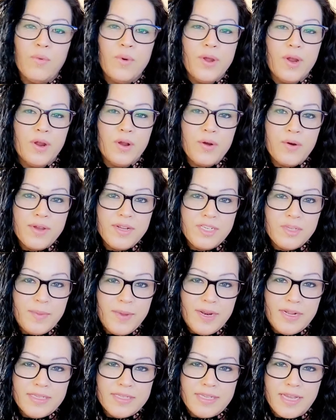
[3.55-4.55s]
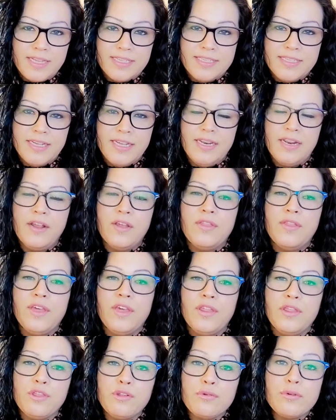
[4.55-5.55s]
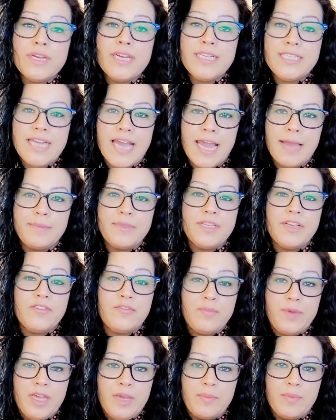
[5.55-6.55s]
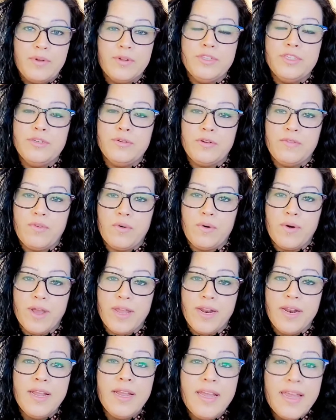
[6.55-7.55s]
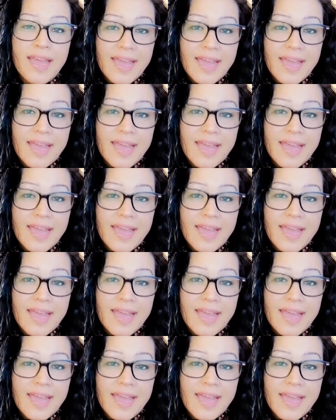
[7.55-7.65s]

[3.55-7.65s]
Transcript: we are going to be discussing the 3 types of people to avoid,